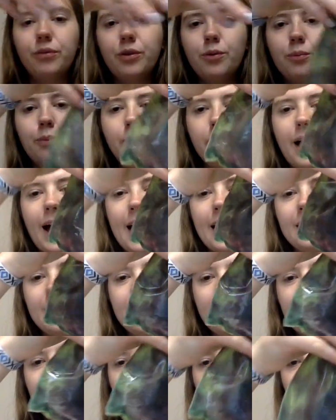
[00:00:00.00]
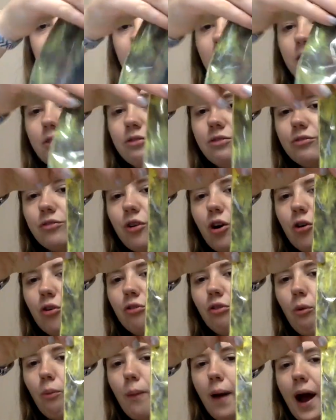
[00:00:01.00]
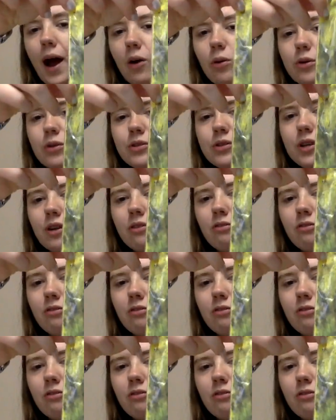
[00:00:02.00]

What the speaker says: The black kind of overpowers